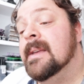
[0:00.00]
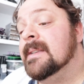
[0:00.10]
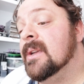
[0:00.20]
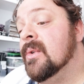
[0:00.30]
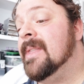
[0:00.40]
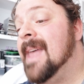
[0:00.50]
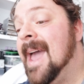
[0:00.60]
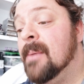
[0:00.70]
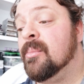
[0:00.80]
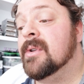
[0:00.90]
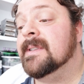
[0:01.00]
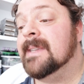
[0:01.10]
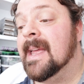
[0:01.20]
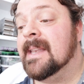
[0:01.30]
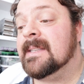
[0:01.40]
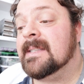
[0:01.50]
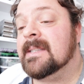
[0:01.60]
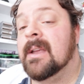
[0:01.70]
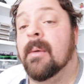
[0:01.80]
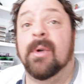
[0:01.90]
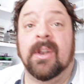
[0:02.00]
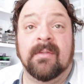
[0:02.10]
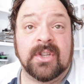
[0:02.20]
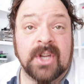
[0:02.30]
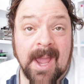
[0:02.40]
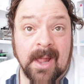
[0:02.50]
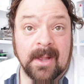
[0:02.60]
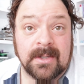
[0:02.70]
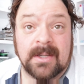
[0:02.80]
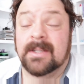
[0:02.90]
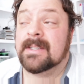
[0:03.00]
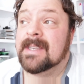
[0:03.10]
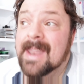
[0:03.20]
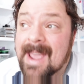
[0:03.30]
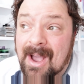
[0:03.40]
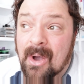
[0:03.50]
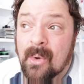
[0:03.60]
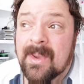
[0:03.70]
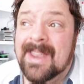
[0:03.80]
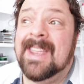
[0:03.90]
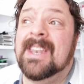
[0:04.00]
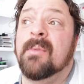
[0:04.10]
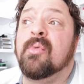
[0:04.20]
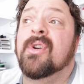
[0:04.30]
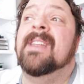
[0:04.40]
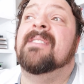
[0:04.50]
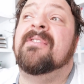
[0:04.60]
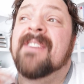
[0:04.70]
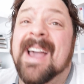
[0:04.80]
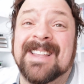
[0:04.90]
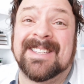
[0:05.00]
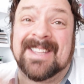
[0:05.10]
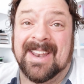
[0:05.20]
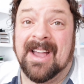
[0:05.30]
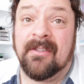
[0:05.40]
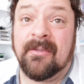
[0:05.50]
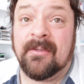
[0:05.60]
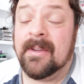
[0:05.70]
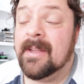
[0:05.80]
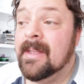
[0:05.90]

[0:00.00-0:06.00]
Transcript: So that presents a bit of a challenge, because now we need to print it fast enough